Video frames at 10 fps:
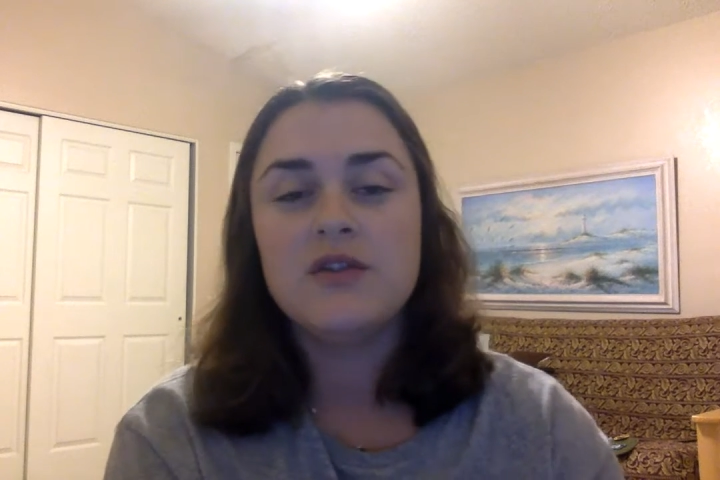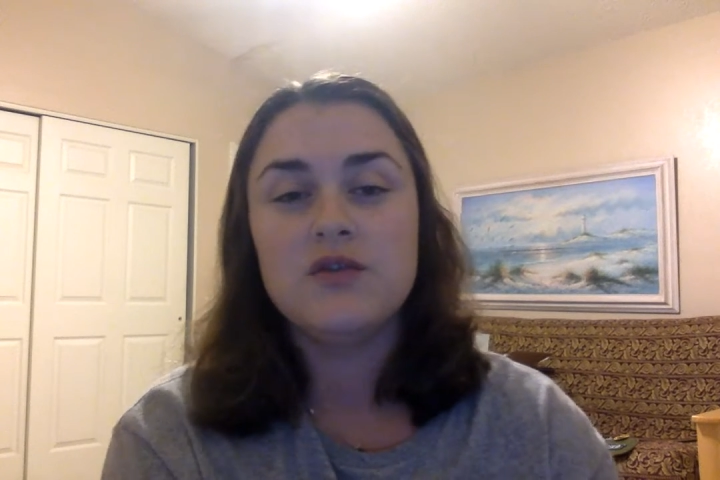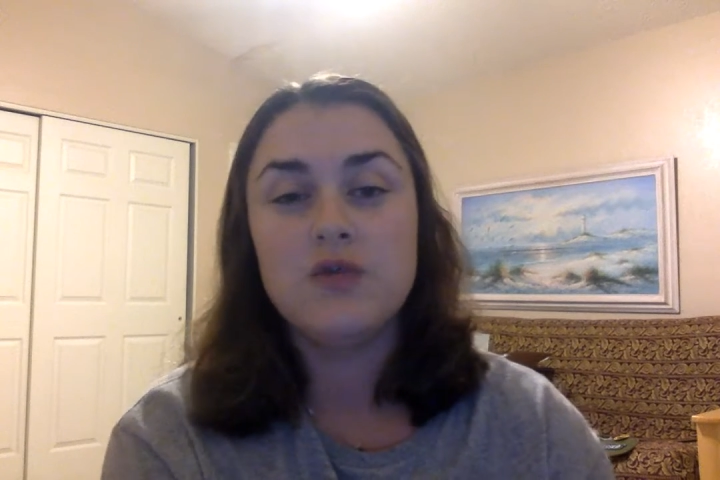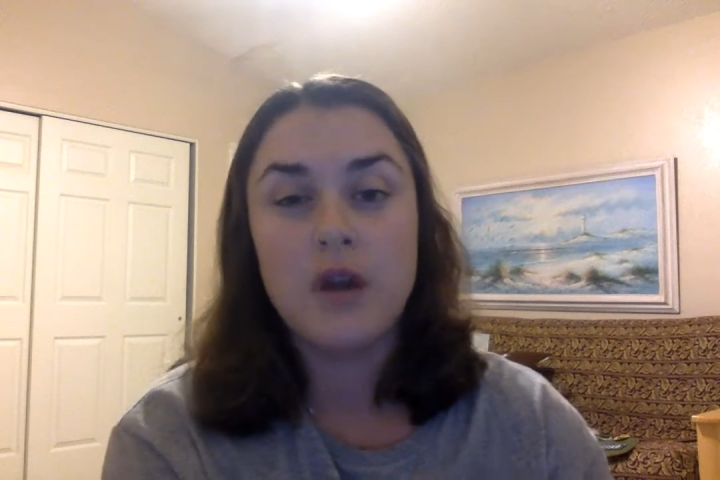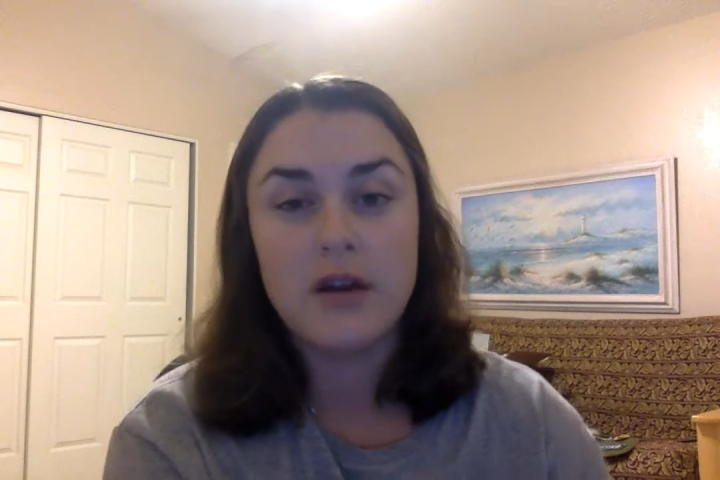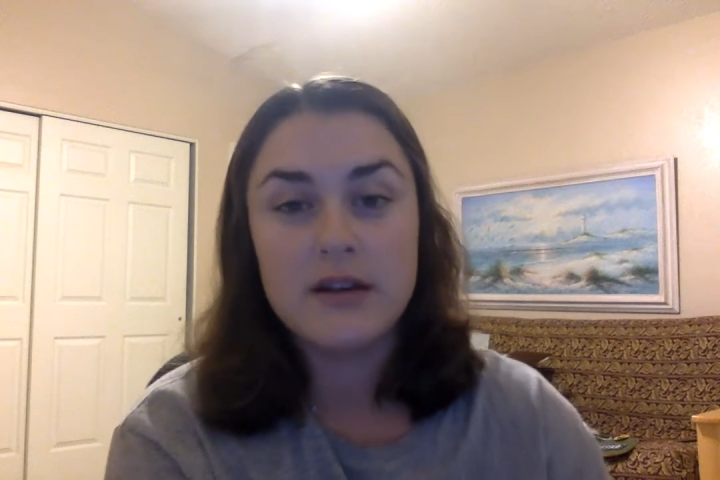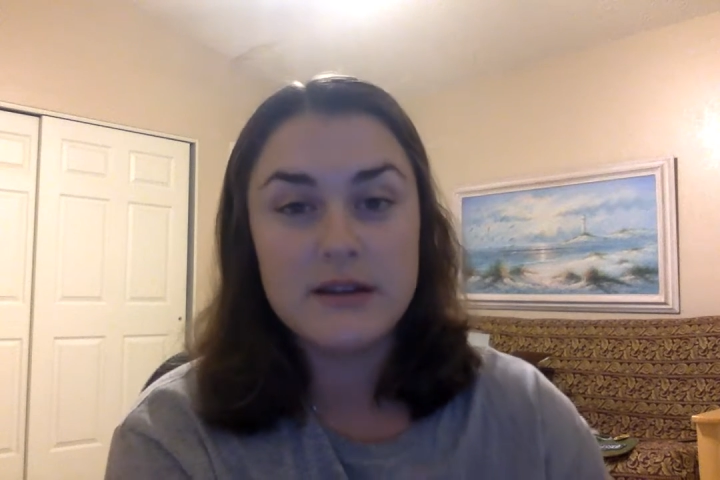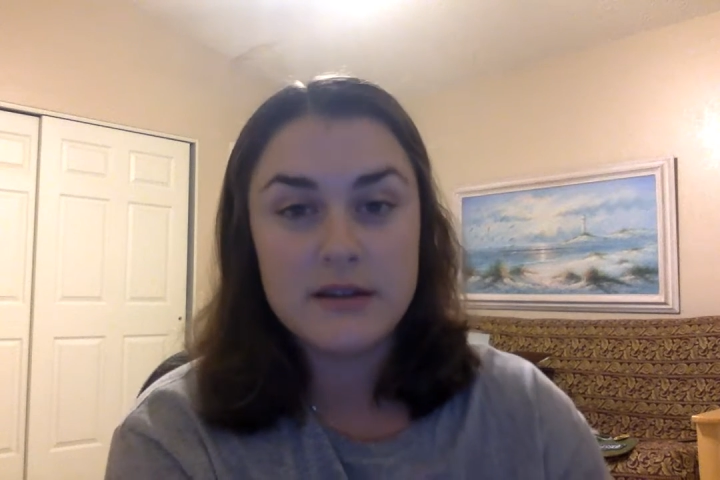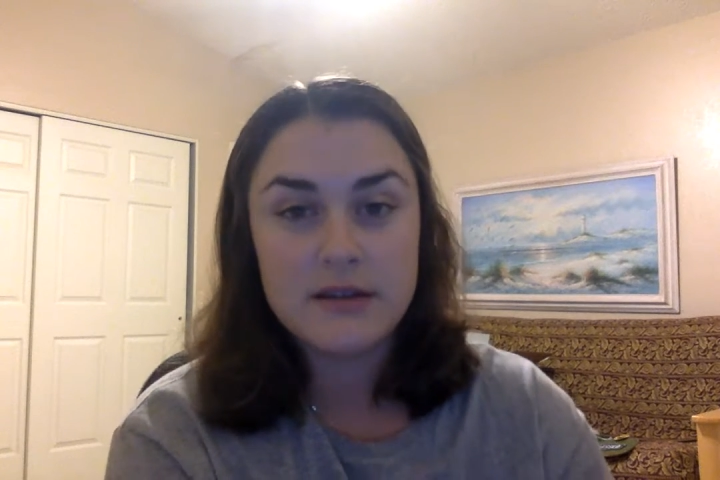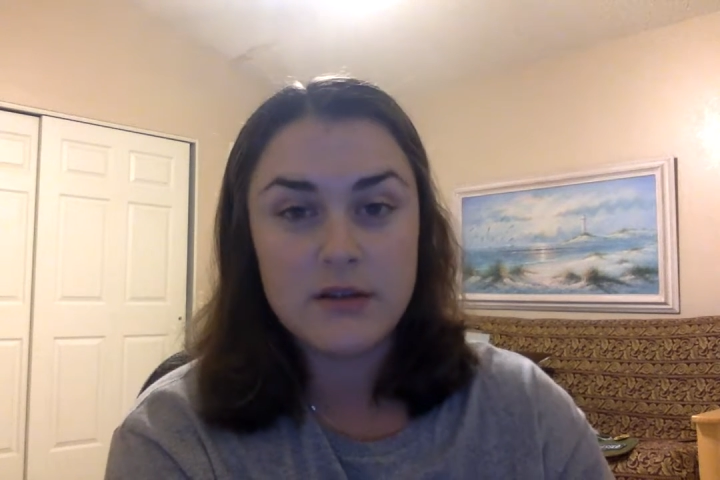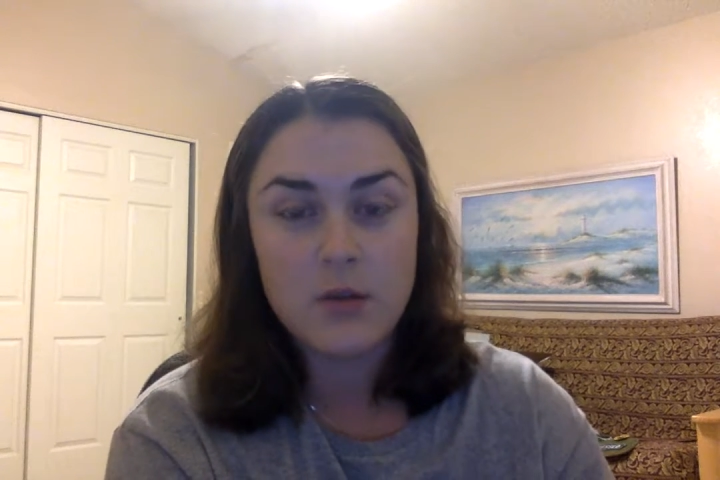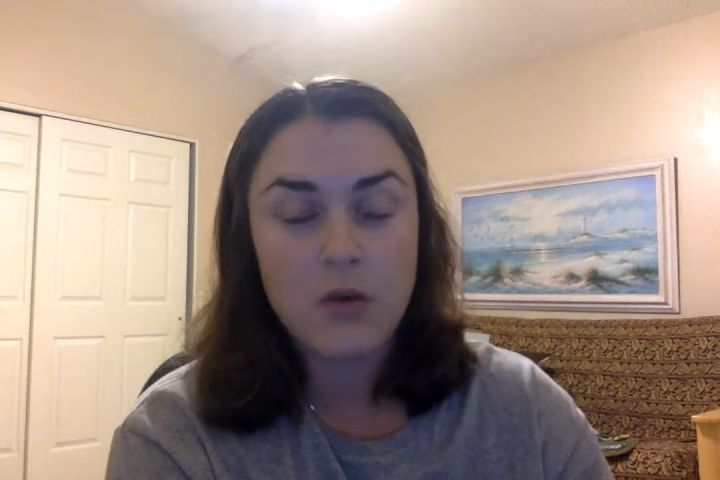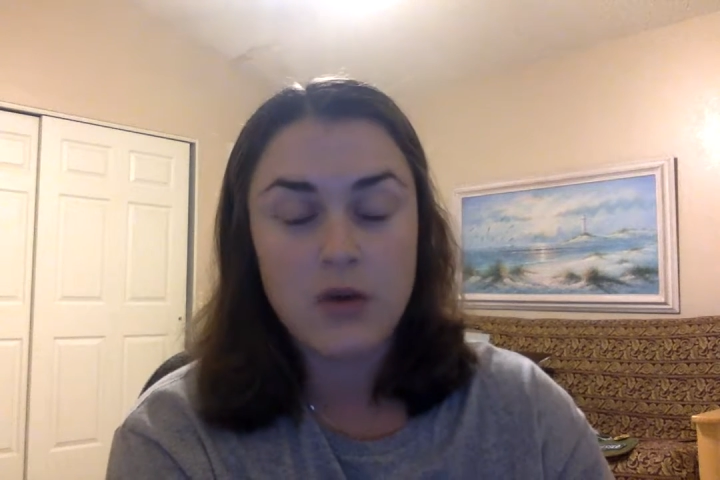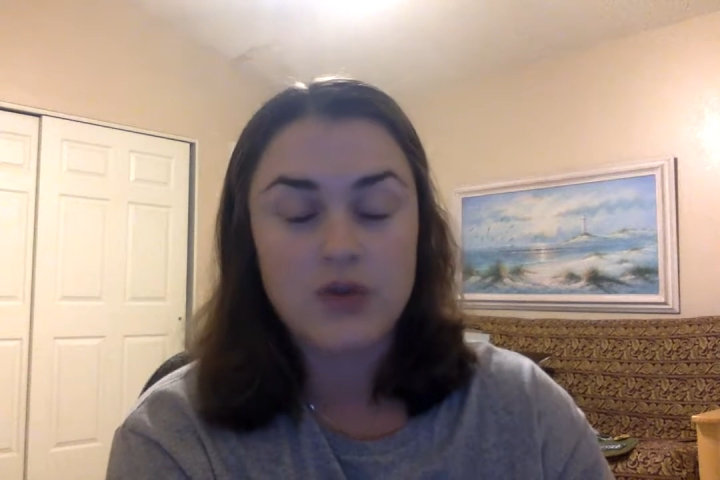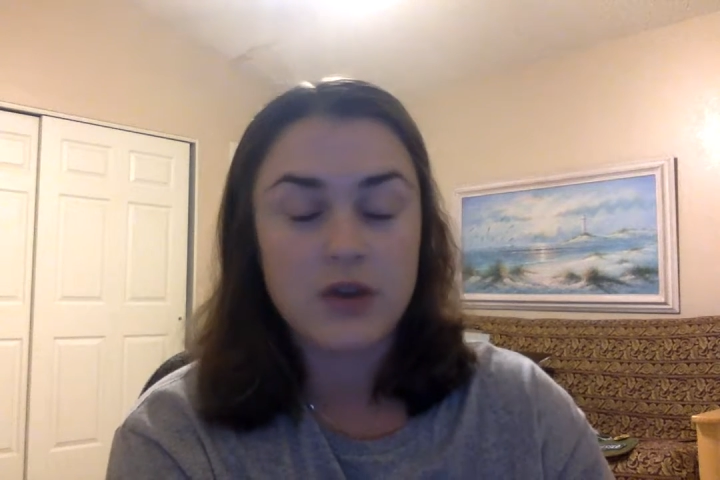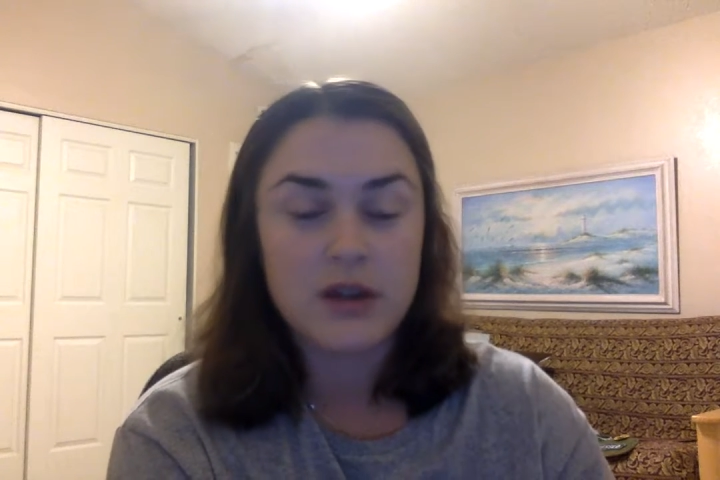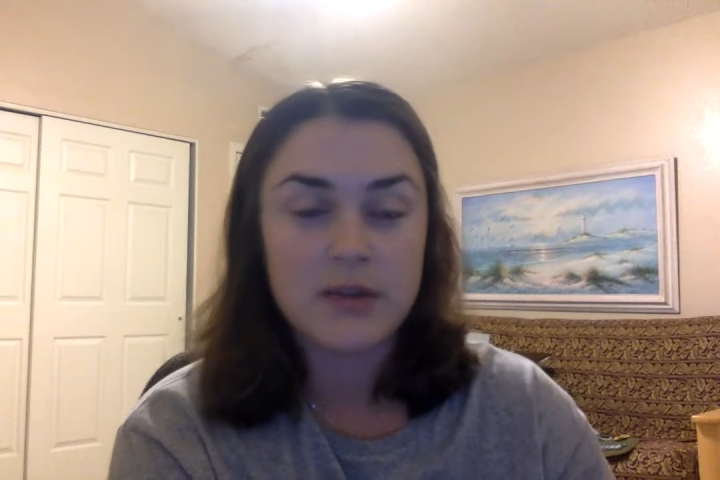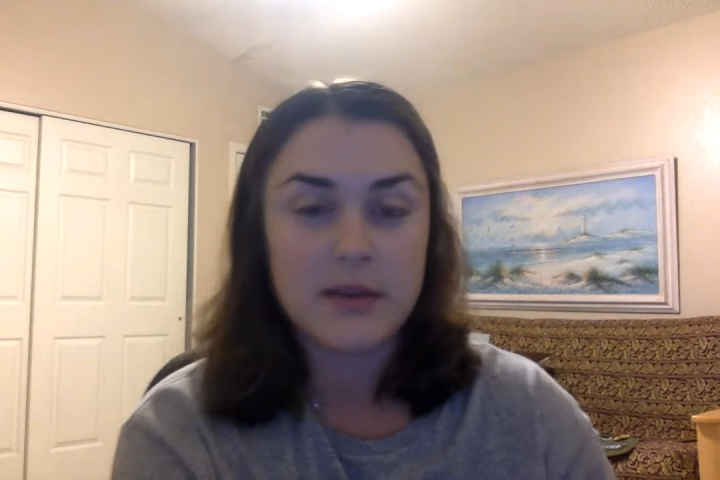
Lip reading: the war on drugs,